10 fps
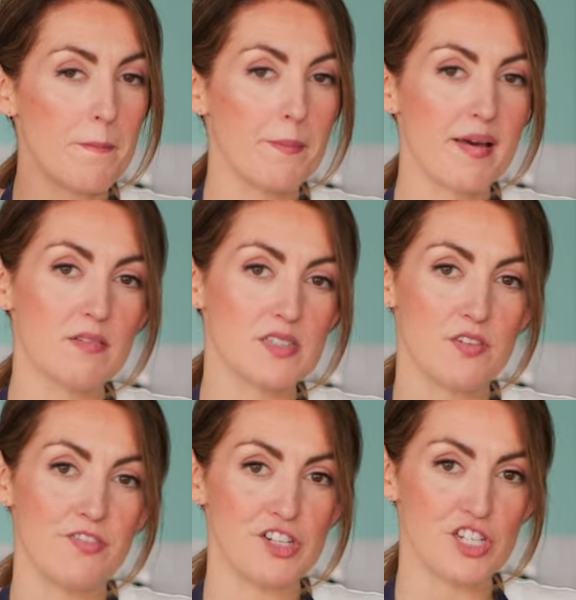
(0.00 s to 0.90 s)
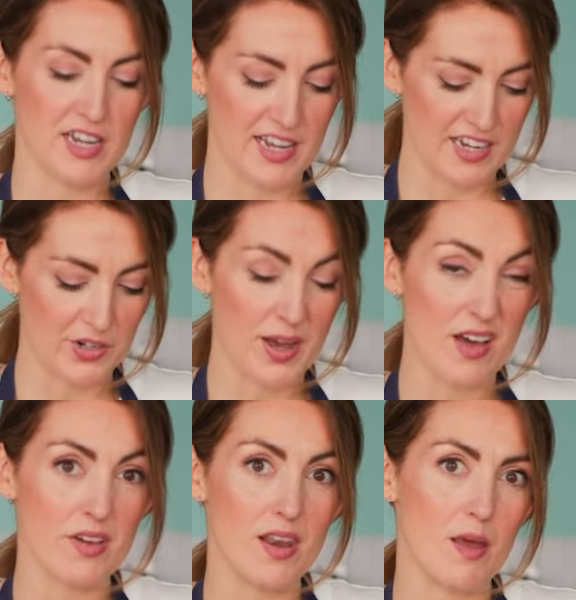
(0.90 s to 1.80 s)
melt sufficiently and you'll
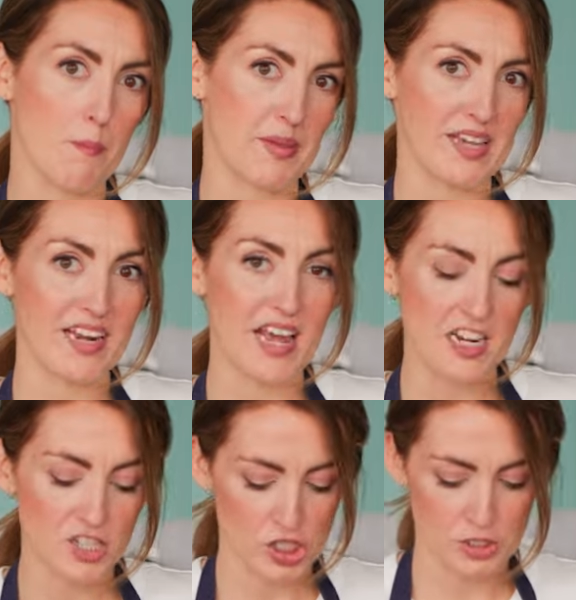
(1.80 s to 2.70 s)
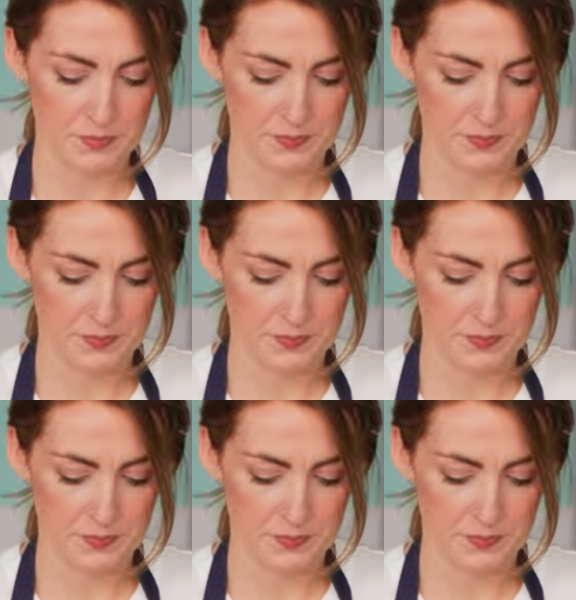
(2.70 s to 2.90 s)
have a lumpy ganache.